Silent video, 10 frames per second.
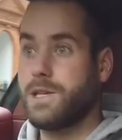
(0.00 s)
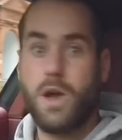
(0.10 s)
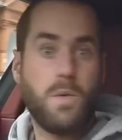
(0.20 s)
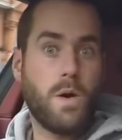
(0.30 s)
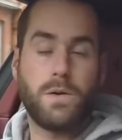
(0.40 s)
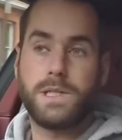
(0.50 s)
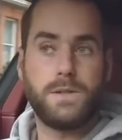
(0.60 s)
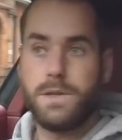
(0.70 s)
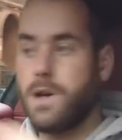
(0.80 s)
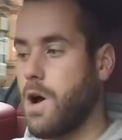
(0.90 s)
no warranty
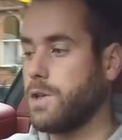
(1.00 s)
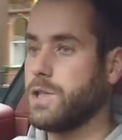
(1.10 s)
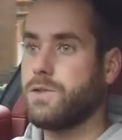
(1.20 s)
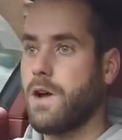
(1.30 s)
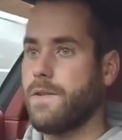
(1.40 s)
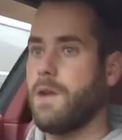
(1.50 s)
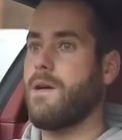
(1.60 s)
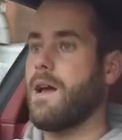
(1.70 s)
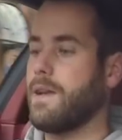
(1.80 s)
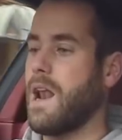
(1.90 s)
on the car just driving
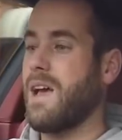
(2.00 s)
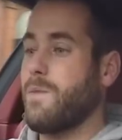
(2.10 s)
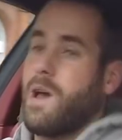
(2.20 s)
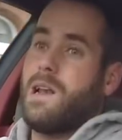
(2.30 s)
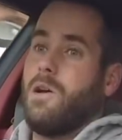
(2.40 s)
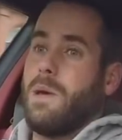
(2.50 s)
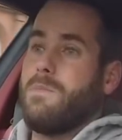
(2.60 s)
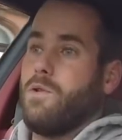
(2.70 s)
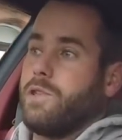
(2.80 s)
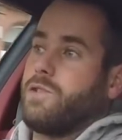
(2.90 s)
around. And am I a little bit
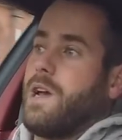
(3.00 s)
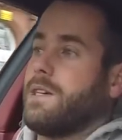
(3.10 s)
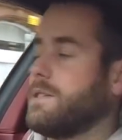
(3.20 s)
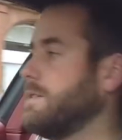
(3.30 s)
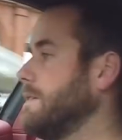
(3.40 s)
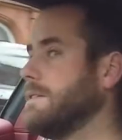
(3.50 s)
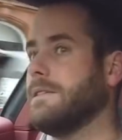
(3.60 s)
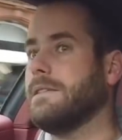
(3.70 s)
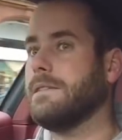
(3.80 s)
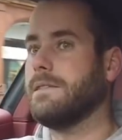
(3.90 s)
more stressed?
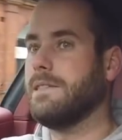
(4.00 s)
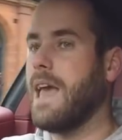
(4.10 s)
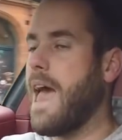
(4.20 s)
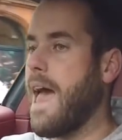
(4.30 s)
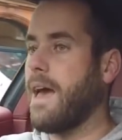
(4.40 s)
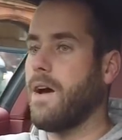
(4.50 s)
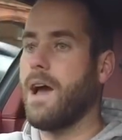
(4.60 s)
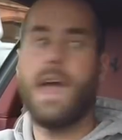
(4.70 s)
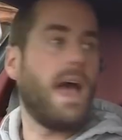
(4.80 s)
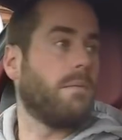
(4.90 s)
Yeah, I
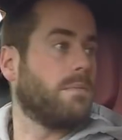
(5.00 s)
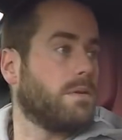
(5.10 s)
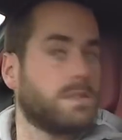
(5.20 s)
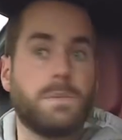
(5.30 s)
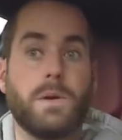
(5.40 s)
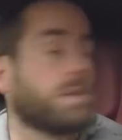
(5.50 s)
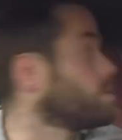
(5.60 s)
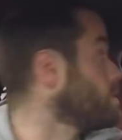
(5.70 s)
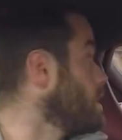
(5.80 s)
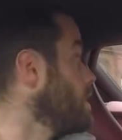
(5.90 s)
am, to be honest
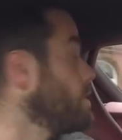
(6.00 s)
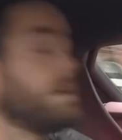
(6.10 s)
with you.